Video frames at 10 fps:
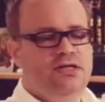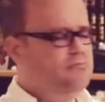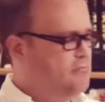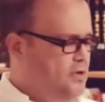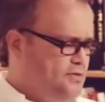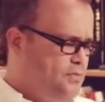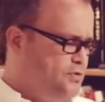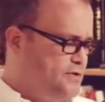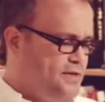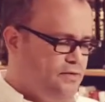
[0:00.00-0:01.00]
He also
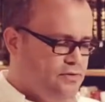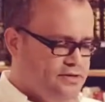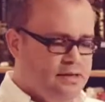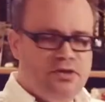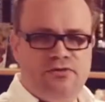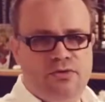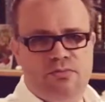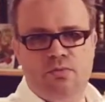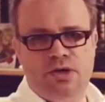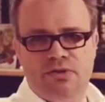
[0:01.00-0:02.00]
puts that, for example, if
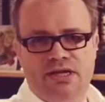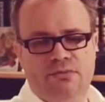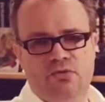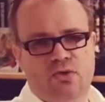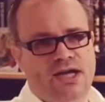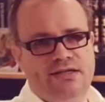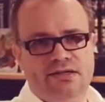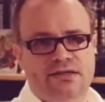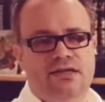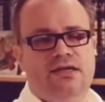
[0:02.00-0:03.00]
you want to become a
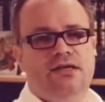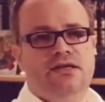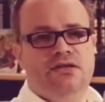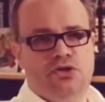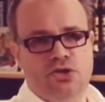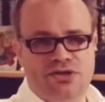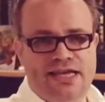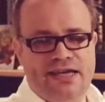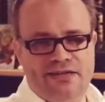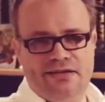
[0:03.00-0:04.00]
writer, you should
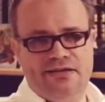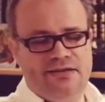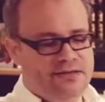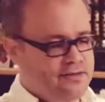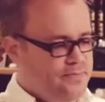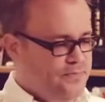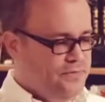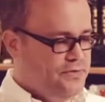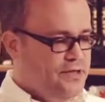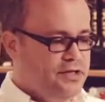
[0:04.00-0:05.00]
get
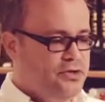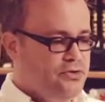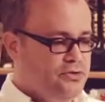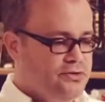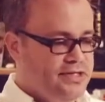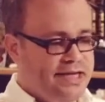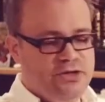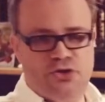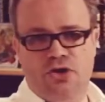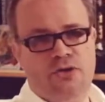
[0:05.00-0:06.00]
a sinecure day
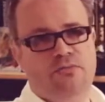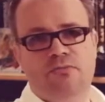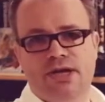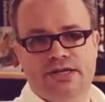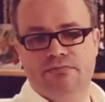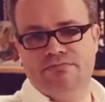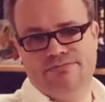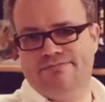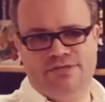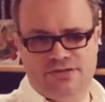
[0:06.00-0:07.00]
job where you
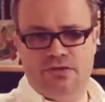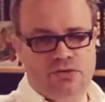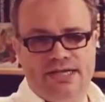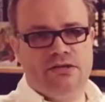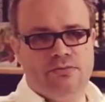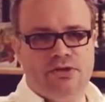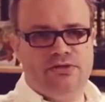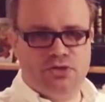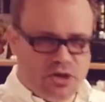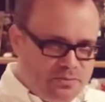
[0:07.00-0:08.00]
just don't about
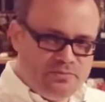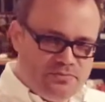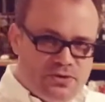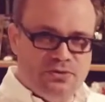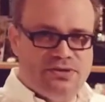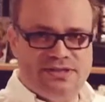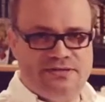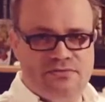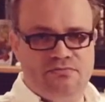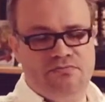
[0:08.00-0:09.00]
the job, so it
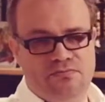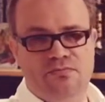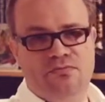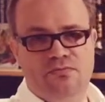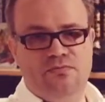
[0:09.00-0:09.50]
doesn't